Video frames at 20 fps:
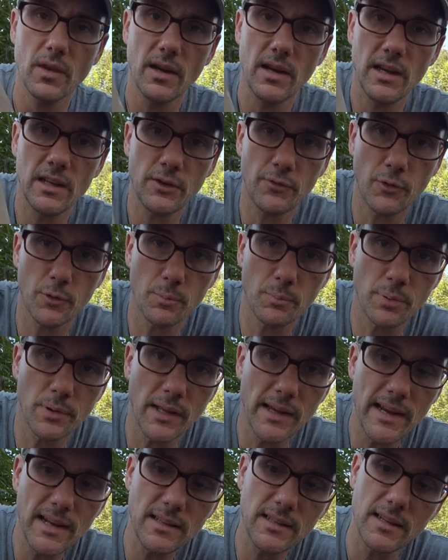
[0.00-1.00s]
it's for
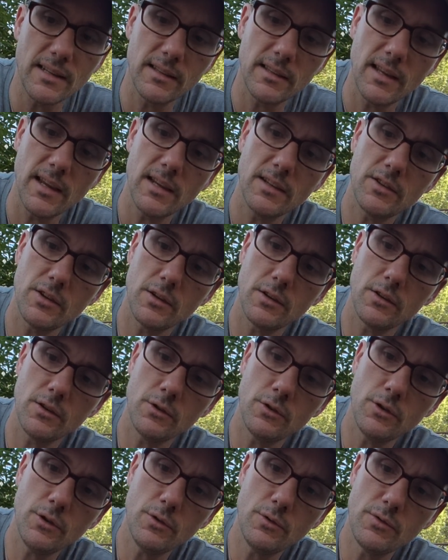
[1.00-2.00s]
planting things. You
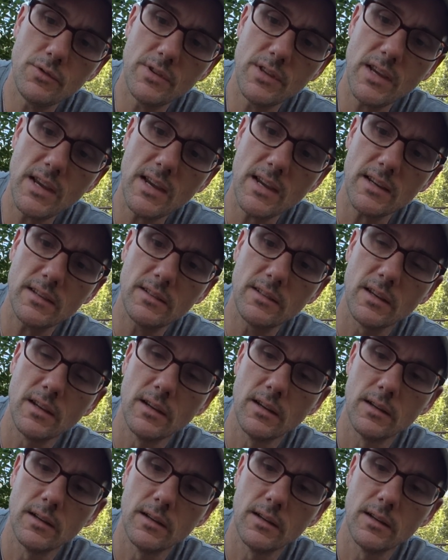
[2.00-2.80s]
use this.